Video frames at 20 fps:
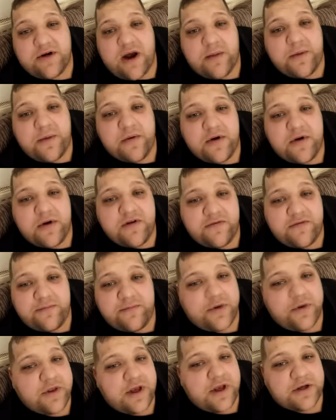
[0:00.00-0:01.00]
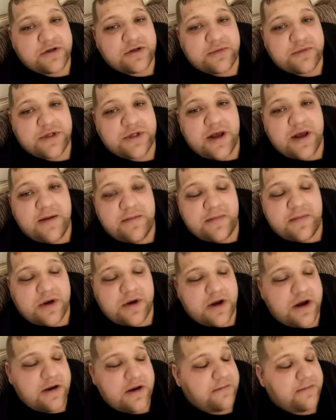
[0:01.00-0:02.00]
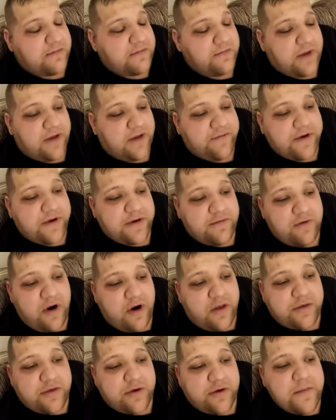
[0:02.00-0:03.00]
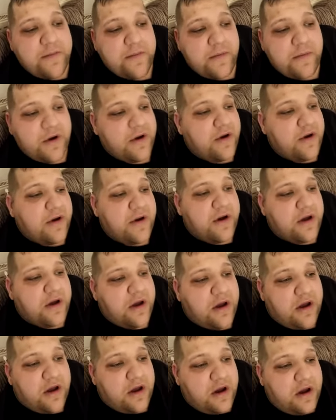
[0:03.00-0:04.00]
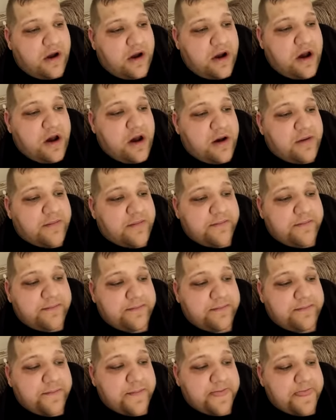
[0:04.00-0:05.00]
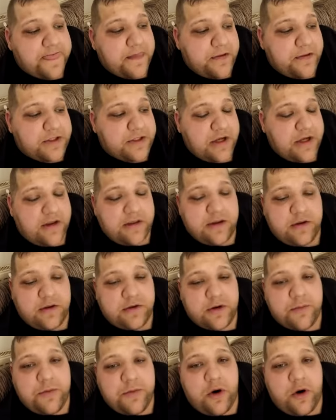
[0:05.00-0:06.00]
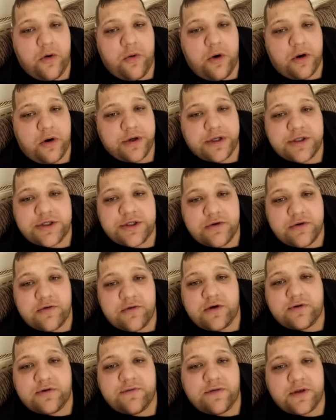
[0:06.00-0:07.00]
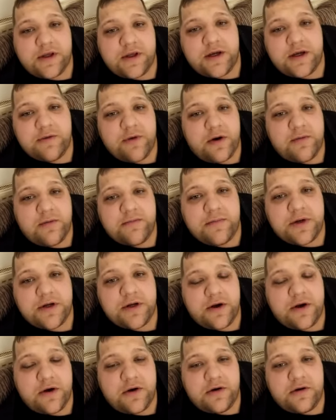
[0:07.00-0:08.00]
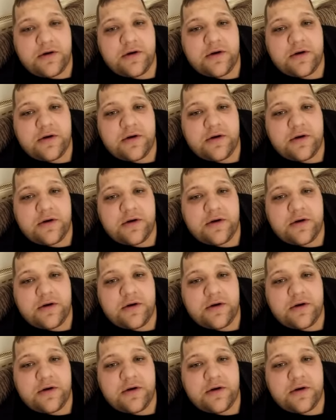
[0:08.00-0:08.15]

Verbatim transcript: happy with, but that's up to them. Um, I think Rotherham, um, certainly under Paul Warne, too good for League One, but not.